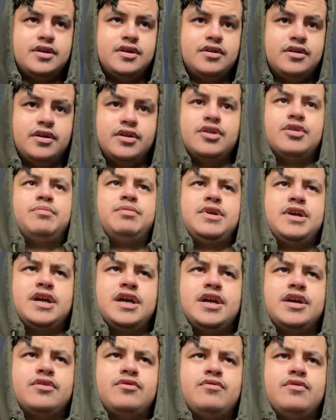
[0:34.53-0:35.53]
I know
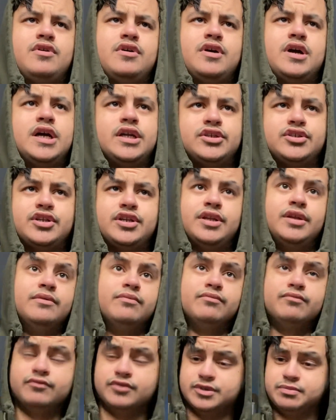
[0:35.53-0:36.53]
Pierre Ekwa actually
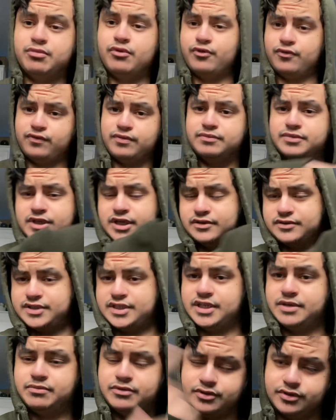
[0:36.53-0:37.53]
was bought from
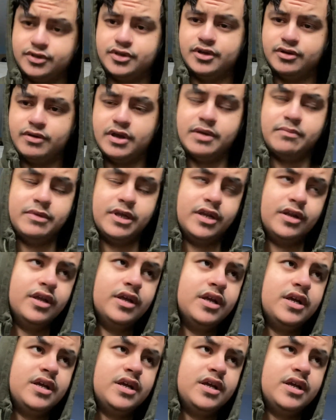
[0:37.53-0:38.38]
Chelsea, but you know what I mean.